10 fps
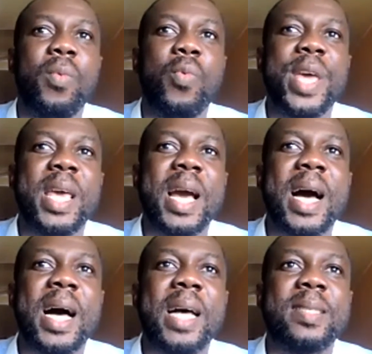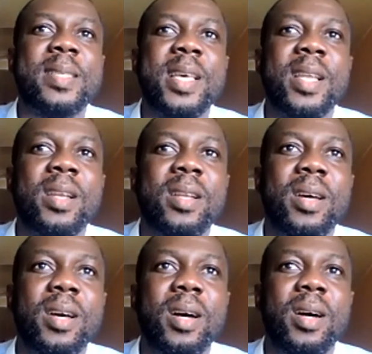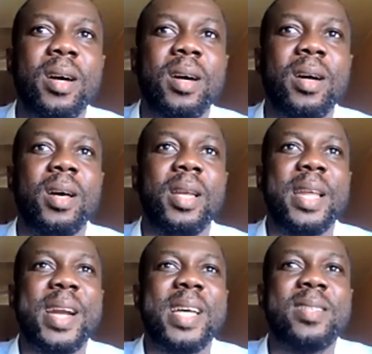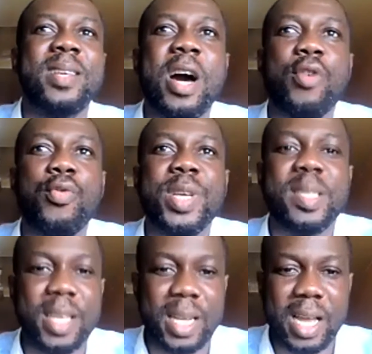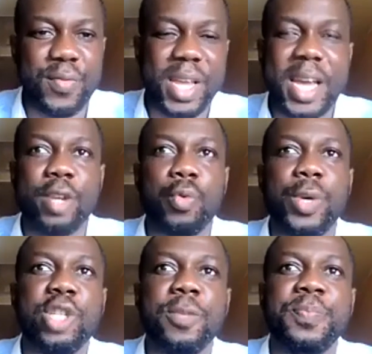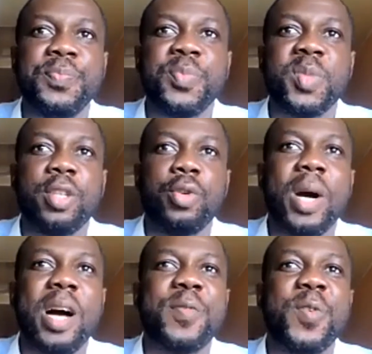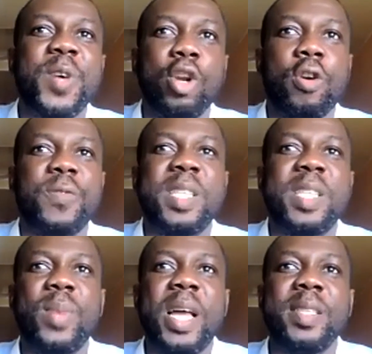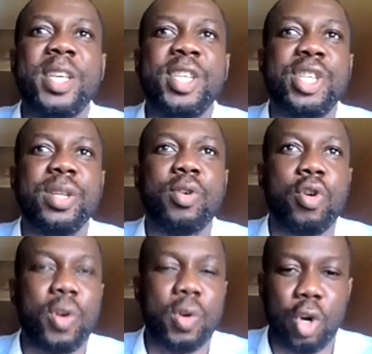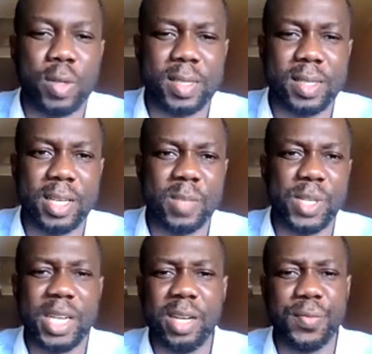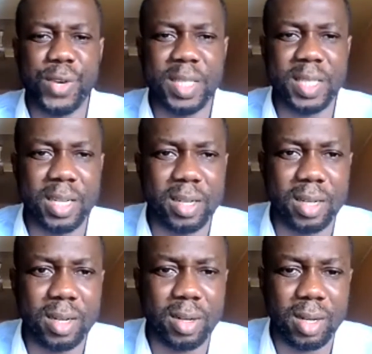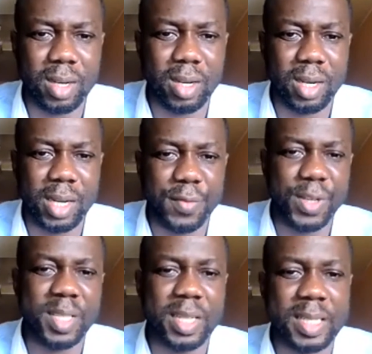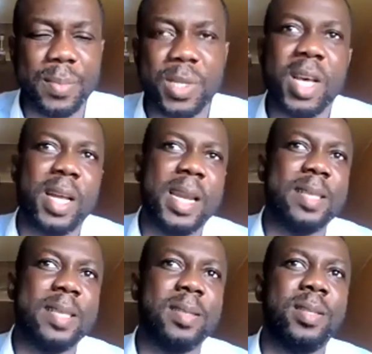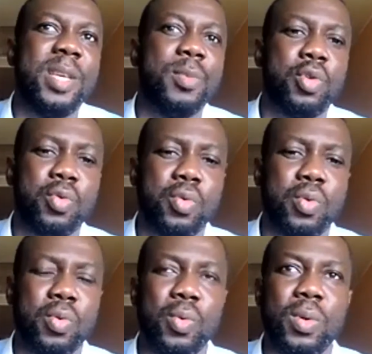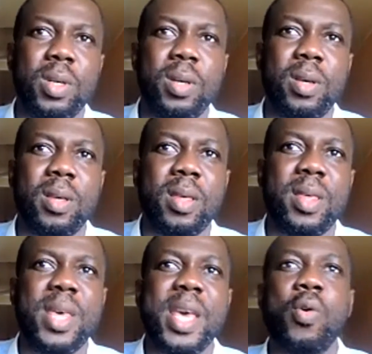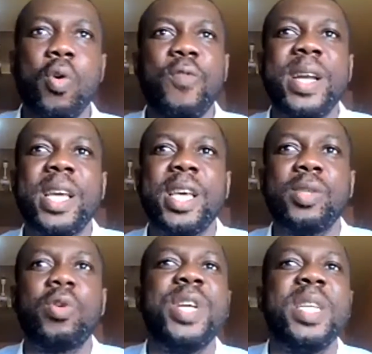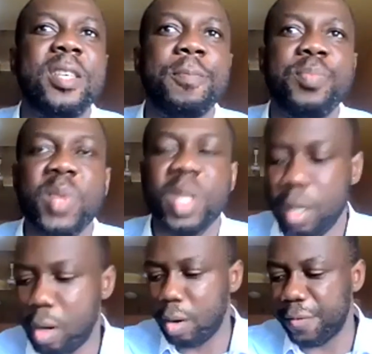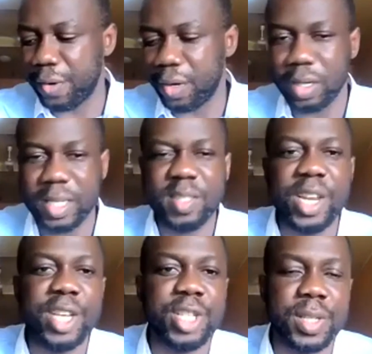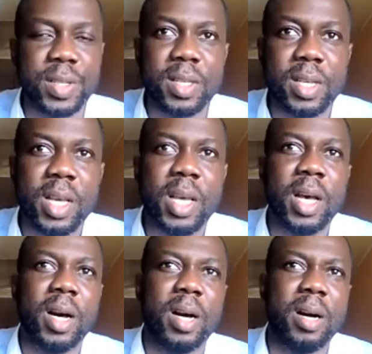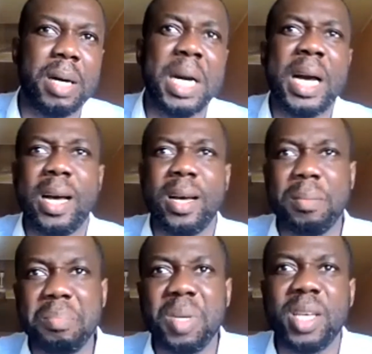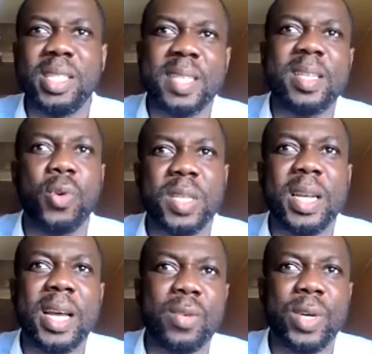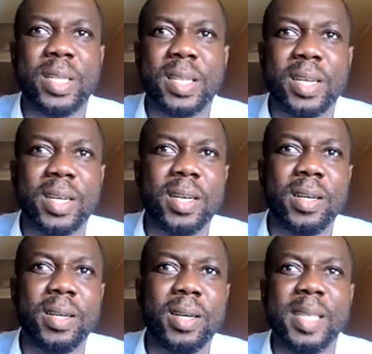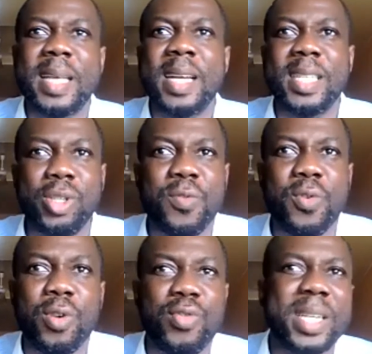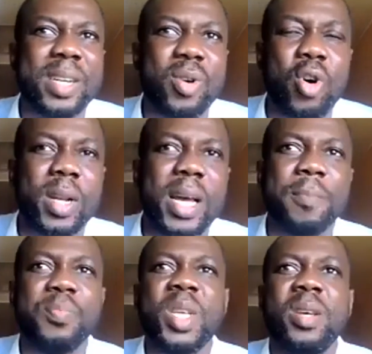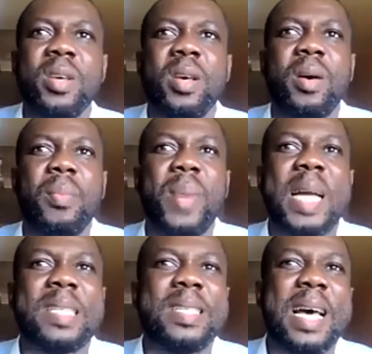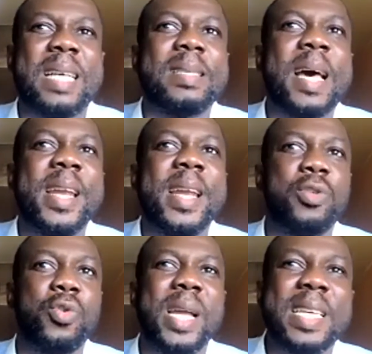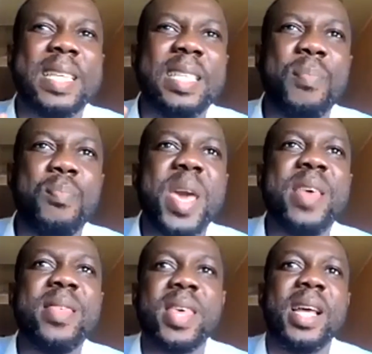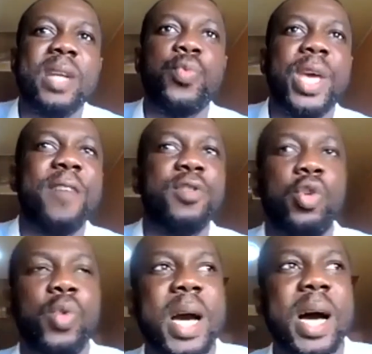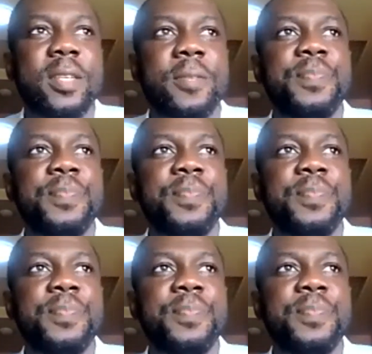we are still there are still countries in Africa in which you have a lot of stabilization clauses, especially freezing uh, the freezing types that seems to take over the sovereignty of uh, these nations. Uh, just opposing that with uh, the sanctity of contract and all that. But aside, so that is the main thing that we have to look at.